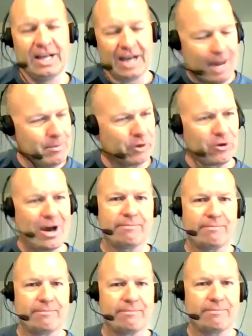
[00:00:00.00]
I'm going to go have
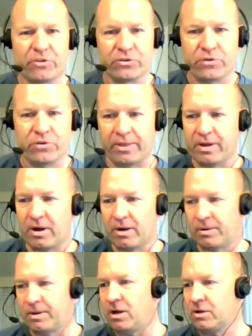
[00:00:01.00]
myself a drink
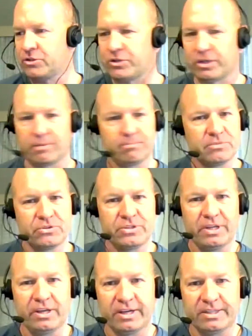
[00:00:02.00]
there, youngster.
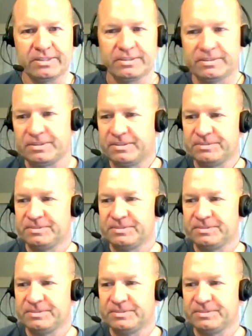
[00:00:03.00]
See ya. Yeah.